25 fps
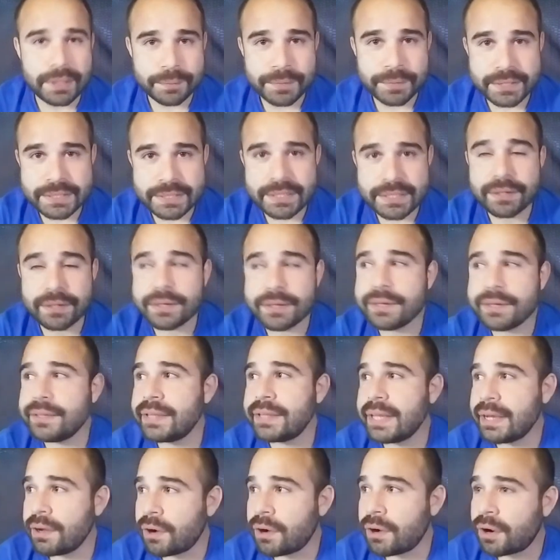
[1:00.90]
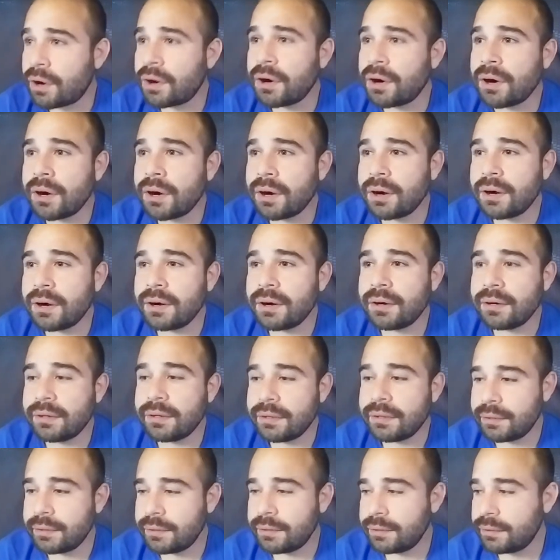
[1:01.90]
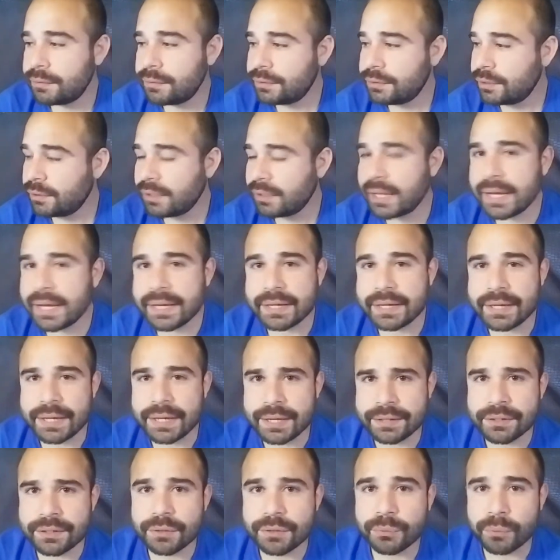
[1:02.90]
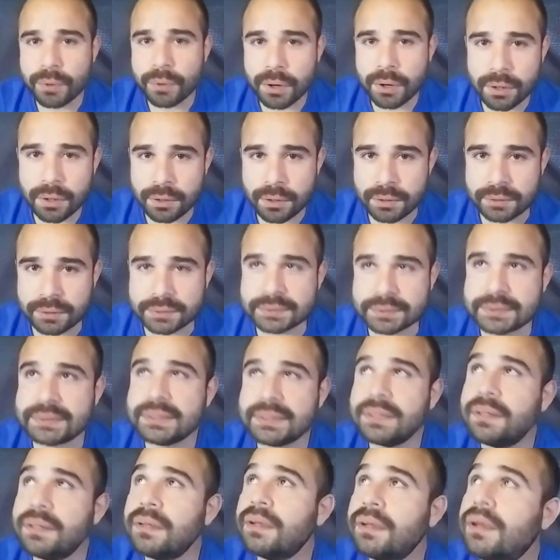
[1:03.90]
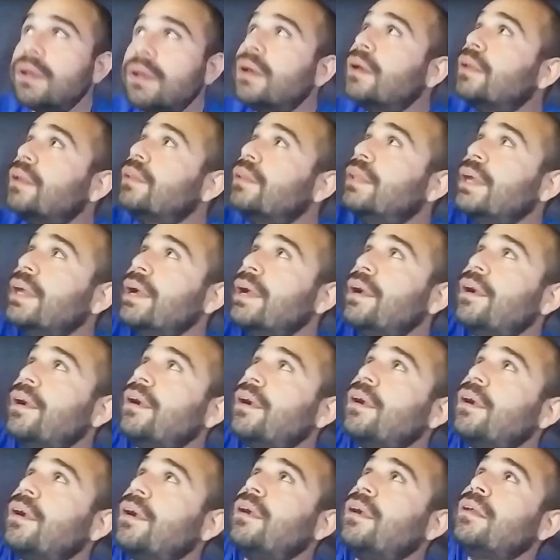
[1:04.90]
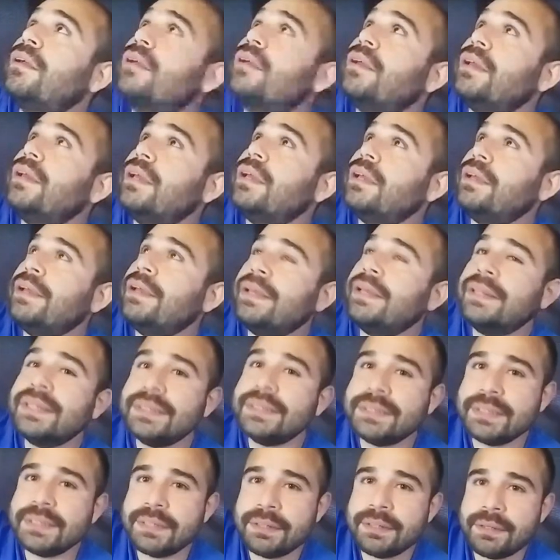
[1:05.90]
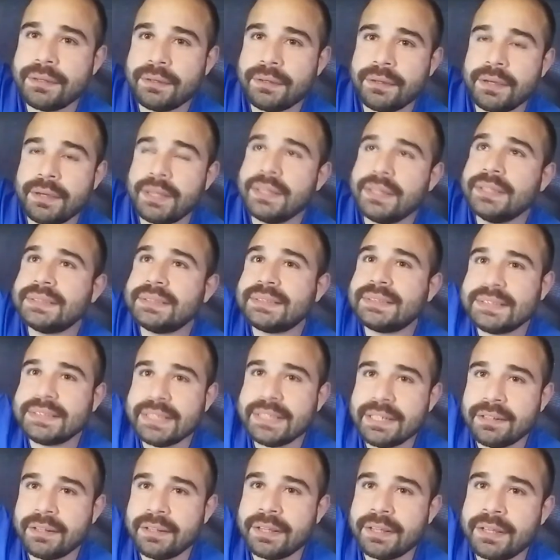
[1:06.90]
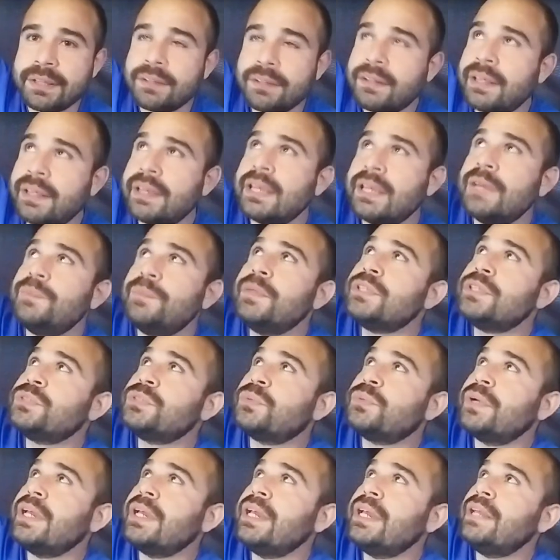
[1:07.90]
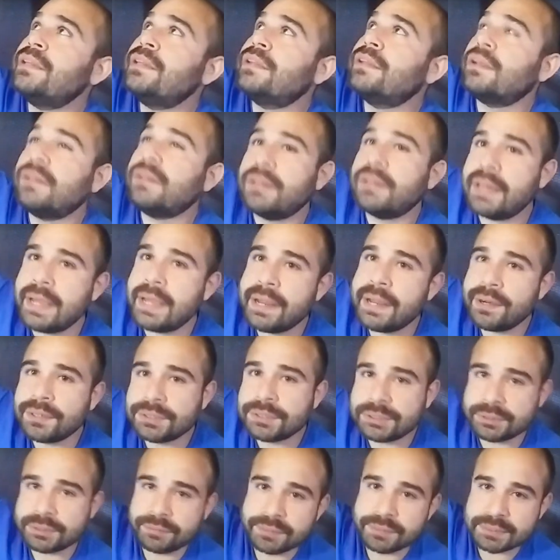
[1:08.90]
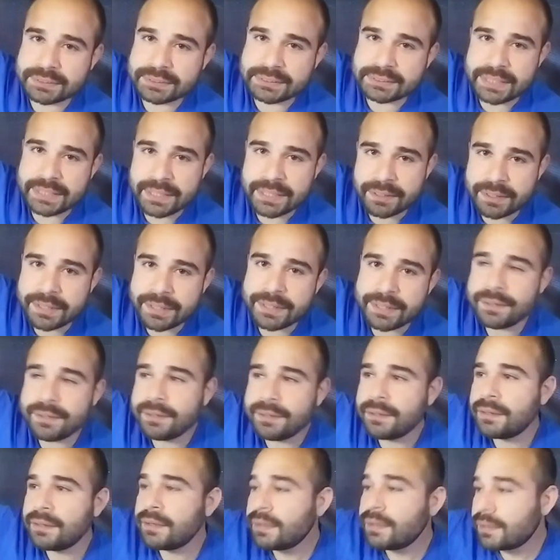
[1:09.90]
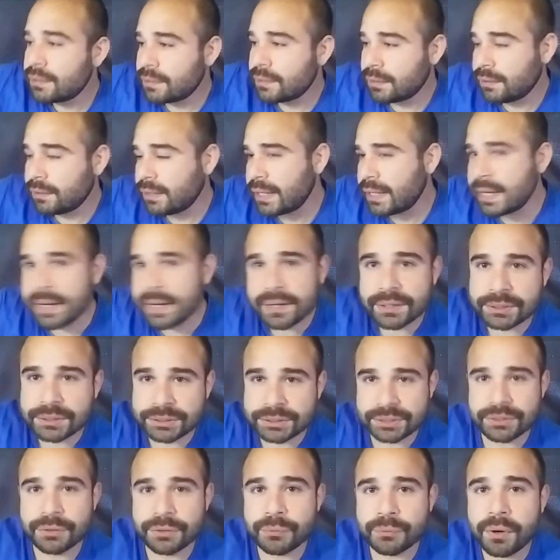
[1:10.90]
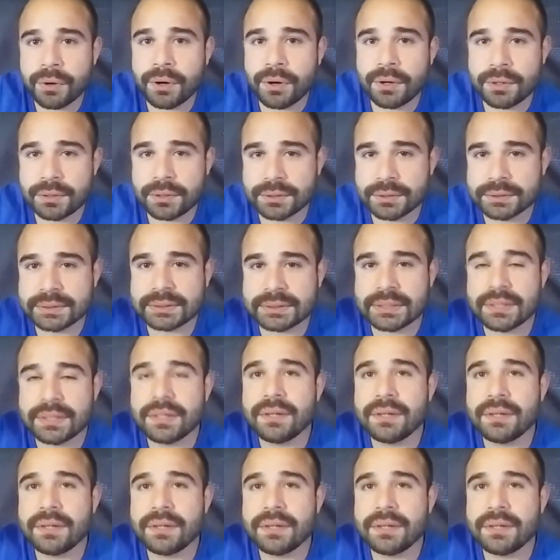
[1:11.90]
me tell you, they are they're like in the walls they're in the in the ceiling like in between the layers of the ceiling the layers of the walls